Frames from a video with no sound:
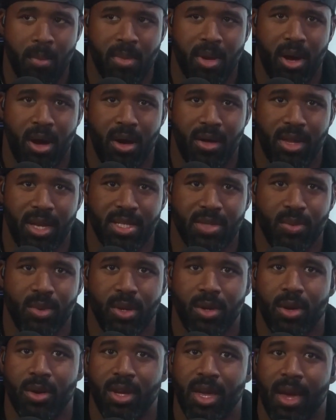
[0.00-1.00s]
oh, that's
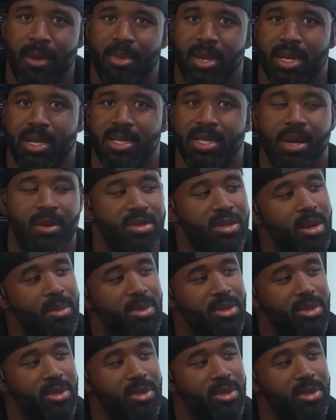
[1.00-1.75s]
weird. Oh, yeah, because I was on